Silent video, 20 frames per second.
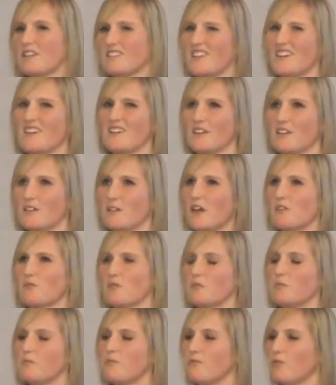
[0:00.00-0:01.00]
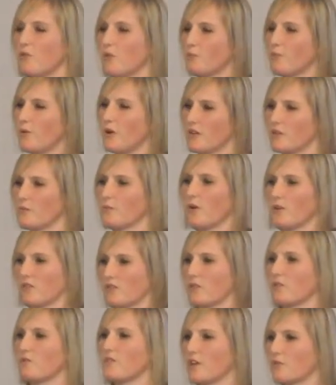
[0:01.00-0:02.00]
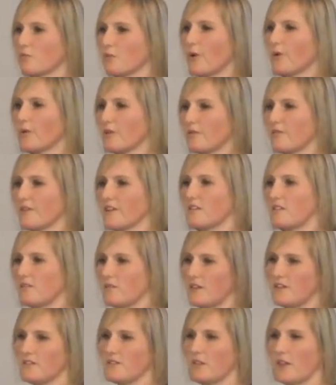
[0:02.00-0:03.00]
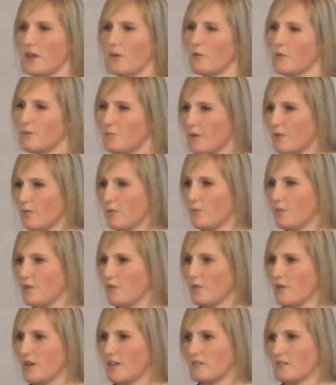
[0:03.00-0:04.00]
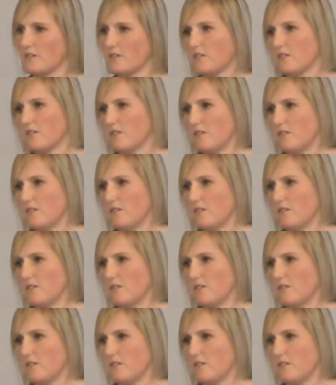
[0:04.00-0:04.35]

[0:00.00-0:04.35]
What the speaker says: then it would form part and parcel of that role effectively, so they would be remunerated.